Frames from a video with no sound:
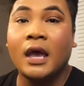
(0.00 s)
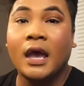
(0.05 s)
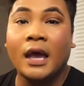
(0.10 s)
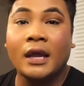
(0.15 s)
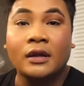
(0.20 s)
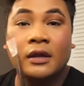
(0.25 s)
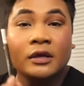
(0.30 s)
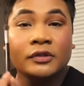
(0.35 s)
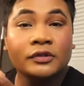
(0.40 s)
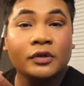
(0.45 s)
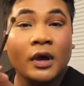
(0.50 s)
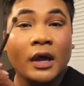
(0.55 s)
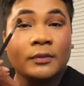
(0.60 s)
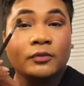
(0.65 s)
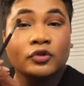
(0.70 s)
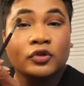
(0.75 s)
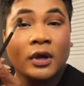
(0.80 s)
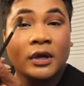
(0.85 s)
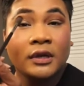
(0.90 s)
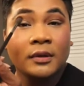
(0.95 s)
And also
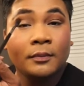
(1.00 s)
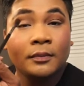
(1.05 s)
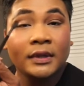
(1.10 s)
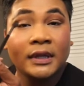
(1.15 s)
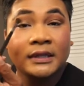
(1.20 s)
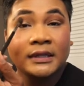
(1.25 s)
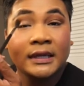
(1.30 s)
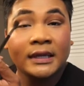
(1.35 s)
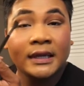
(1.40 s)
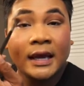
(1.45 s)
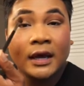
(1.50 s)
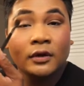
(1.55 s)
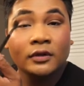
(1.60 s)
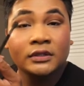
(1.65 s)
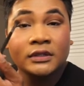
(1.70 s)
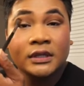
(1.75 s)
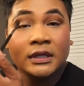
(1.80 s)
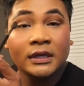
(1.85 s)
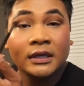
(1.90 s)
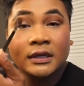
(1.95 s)
I'm trying to blend it
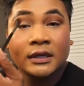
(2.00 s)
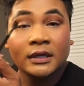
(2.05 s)
out